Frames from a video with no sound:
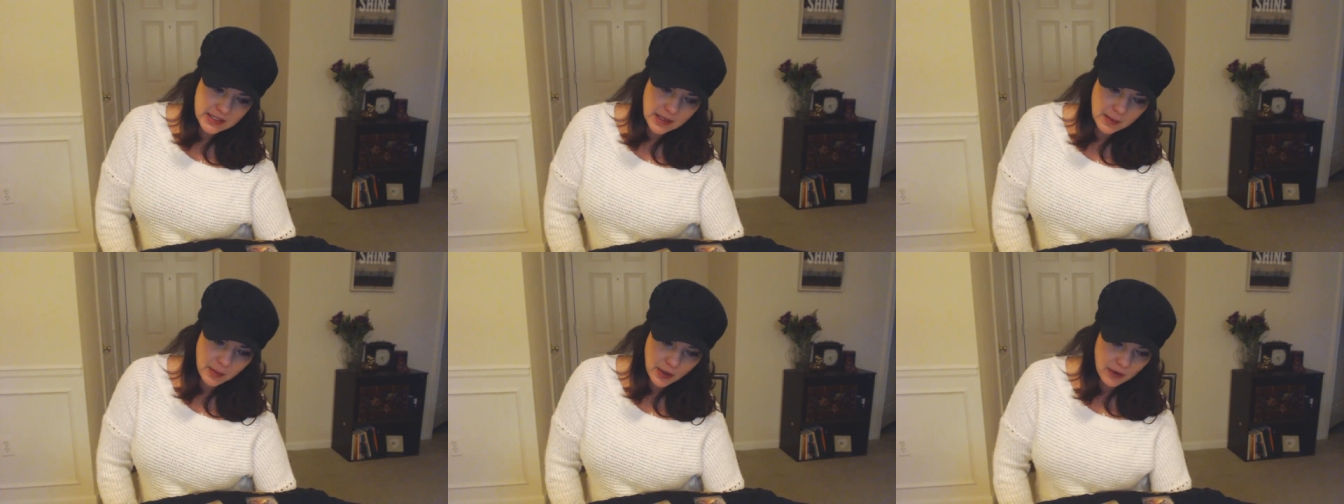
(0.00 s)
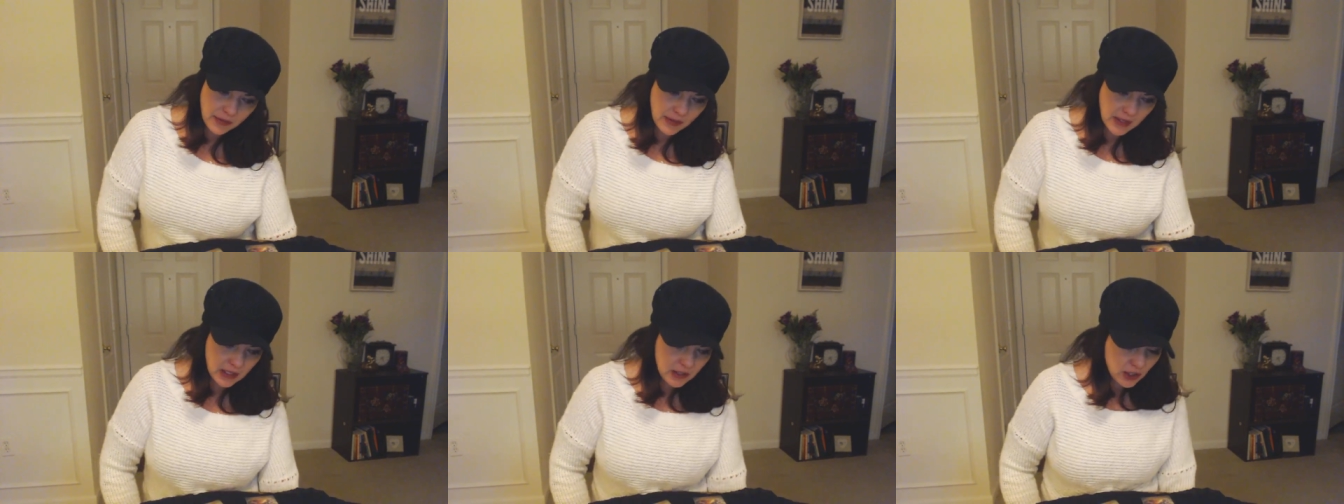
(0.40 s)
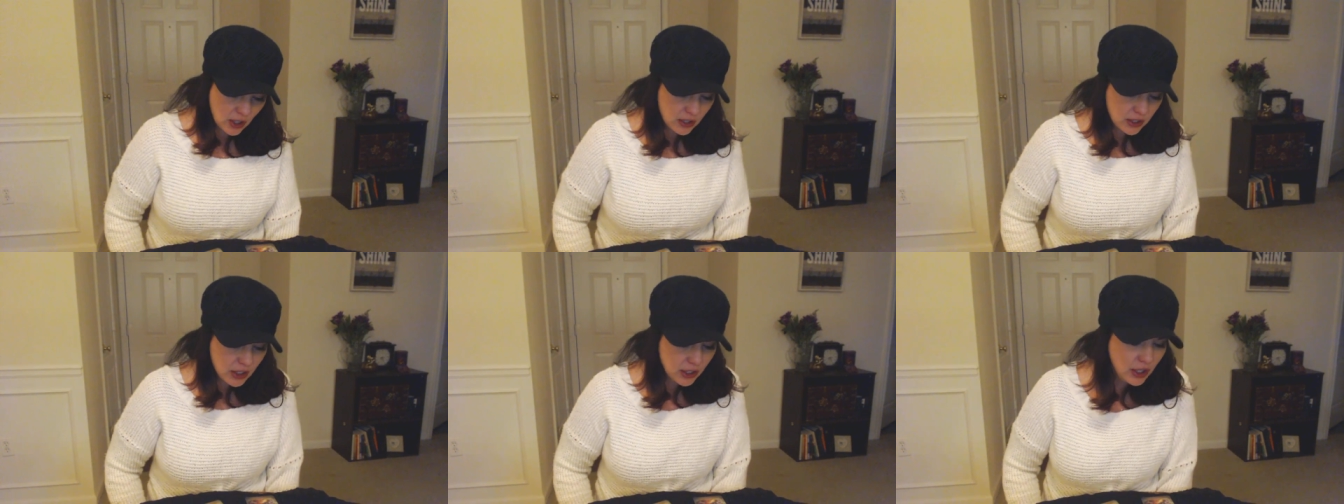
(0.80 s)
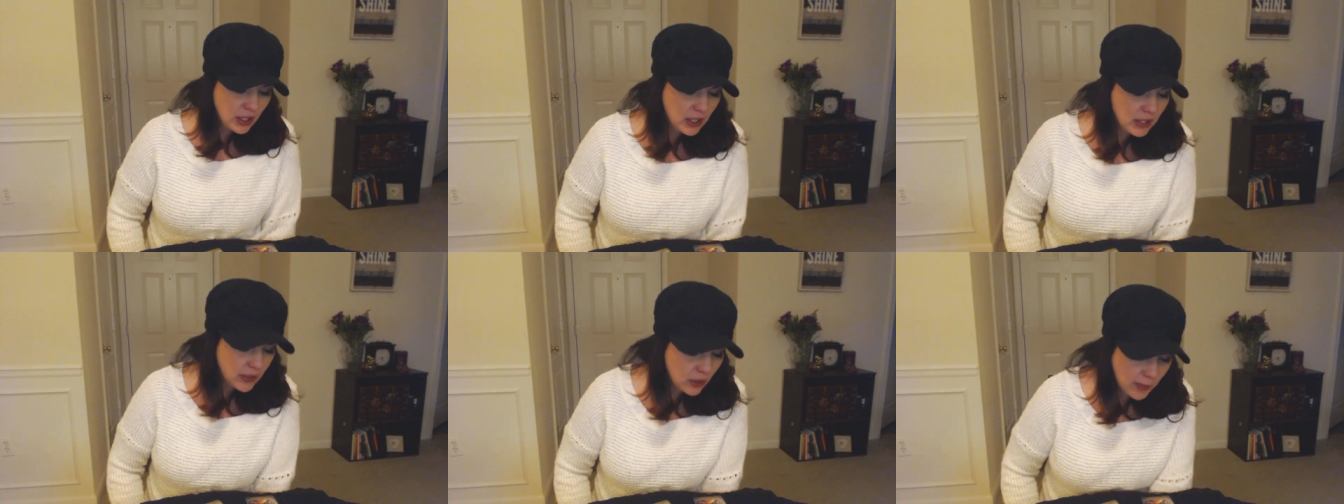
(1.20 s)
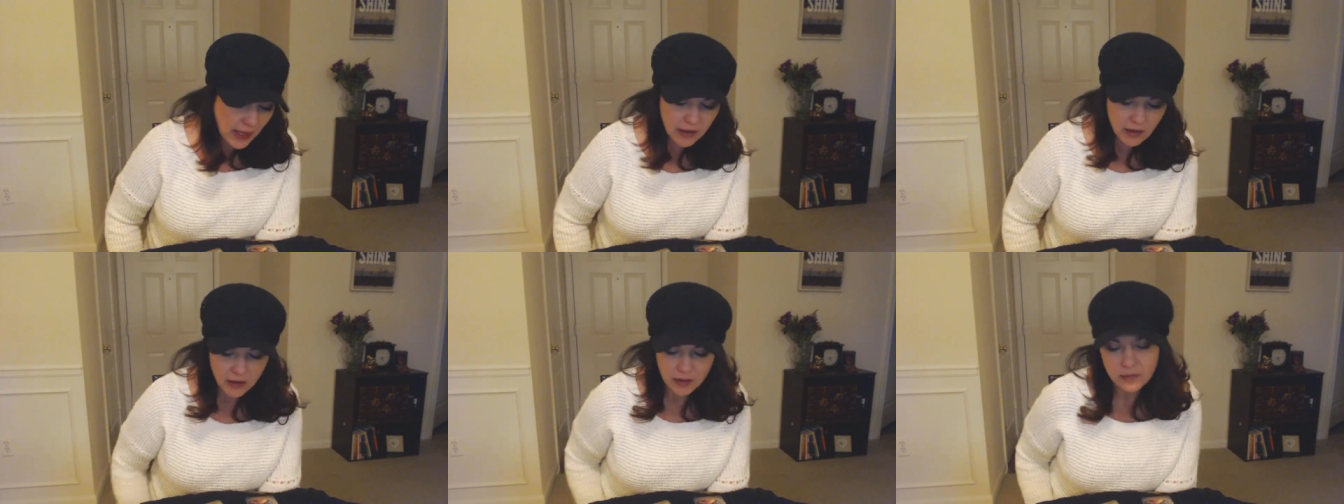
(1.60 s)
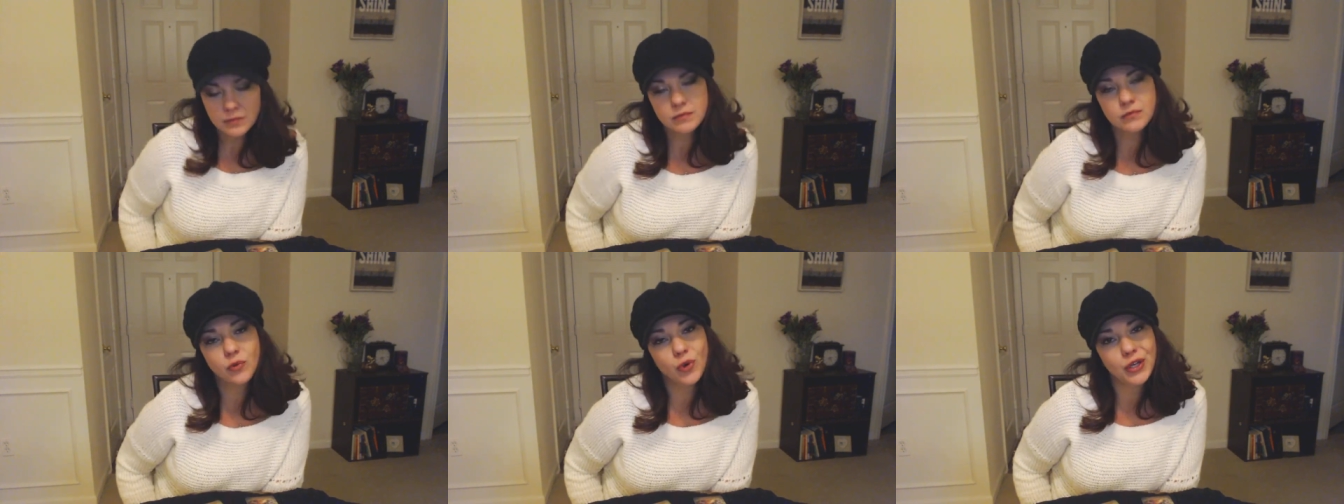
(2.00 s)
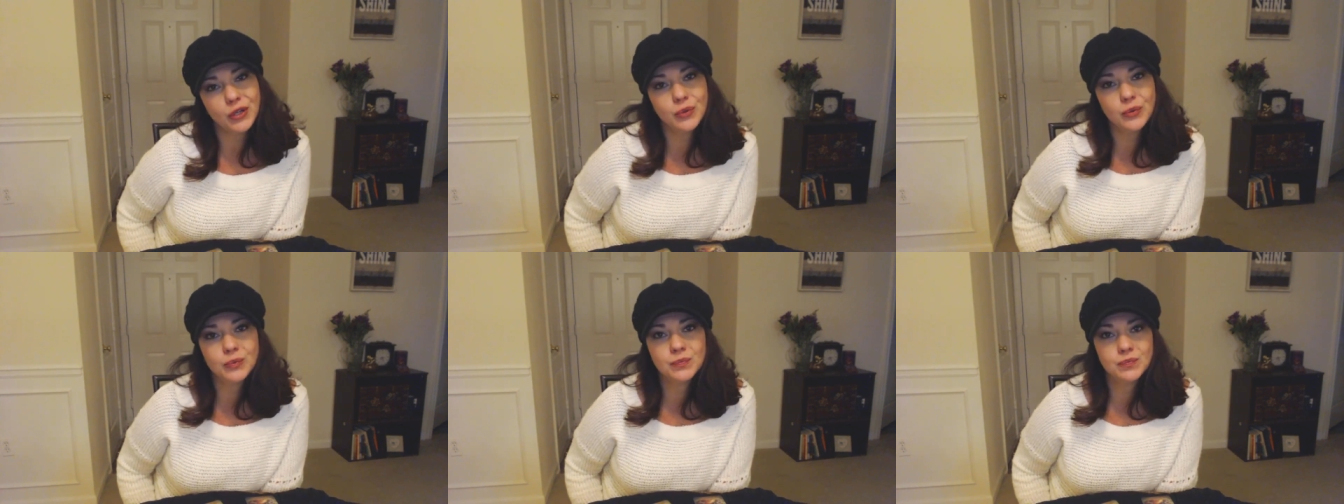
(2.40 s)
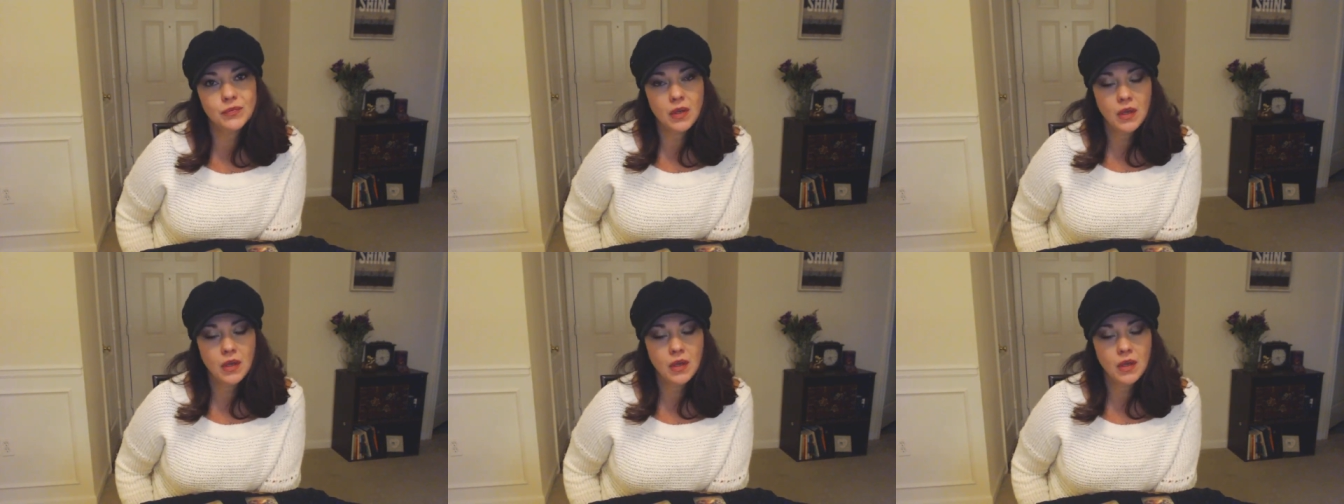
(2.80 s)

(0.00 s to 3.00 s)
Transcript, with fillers: of December, things start to look a little better for you.